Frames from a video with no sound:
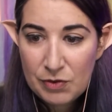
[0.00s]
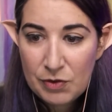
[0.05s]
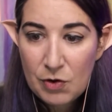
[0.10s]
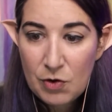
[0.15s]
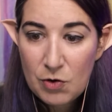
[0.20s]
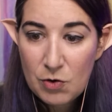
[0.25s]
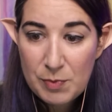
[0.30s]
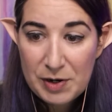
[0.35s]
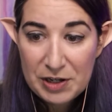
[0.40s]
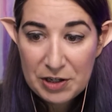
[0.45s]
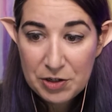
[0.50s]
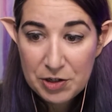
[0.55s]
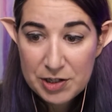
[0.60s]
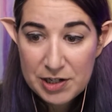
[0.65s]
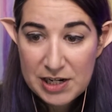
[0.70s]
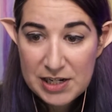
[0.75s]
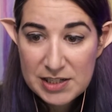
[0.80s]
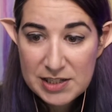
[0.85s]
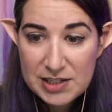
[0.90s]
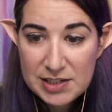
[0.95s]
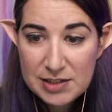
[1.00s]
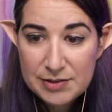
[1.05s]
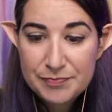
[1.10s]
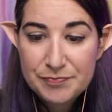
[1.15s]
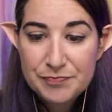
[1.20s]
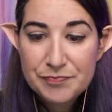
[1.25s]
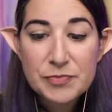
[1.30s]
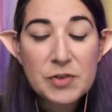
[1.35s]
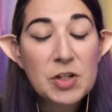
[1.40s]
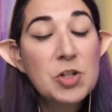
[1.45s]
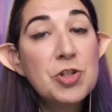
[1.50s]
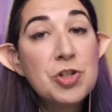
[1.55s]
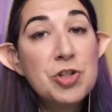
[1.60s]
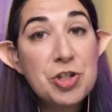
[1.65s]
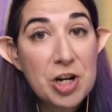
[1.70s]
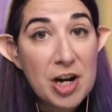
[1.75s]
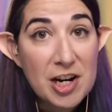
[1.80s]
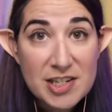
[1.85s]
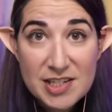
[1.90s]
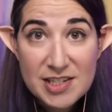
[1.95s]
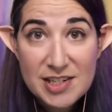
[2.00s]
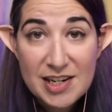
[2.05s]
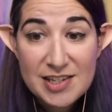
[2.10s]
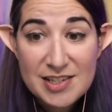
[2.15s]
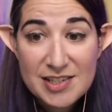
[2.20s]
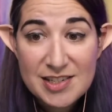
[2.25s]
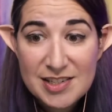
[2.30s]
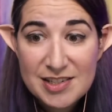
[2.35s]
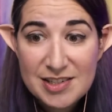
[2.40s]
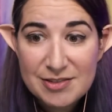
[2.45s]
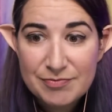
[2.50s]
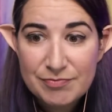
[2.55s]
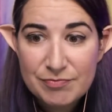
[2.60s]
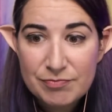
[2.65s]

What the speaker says: Oh my goodness. Justice.